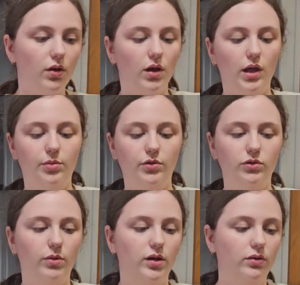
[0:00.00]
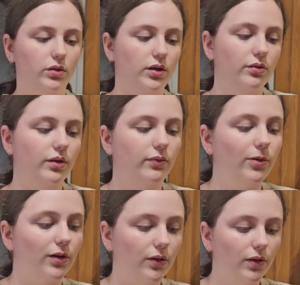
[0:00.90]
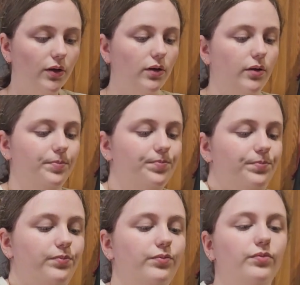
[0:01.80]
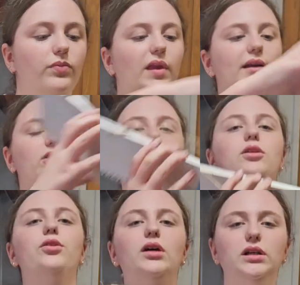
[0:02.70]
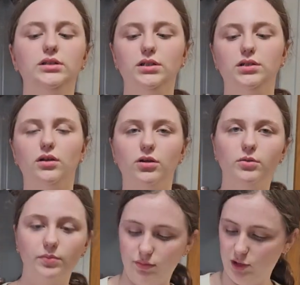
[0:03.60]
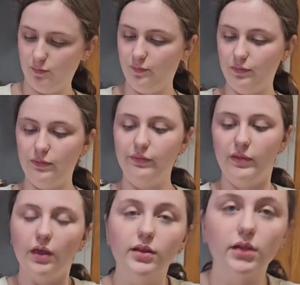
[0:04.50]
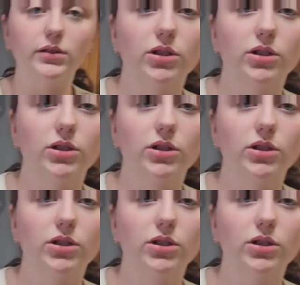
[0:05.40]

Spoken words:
April 12th, 2024. I tried to do that as neat as I could, but yeah, that's how it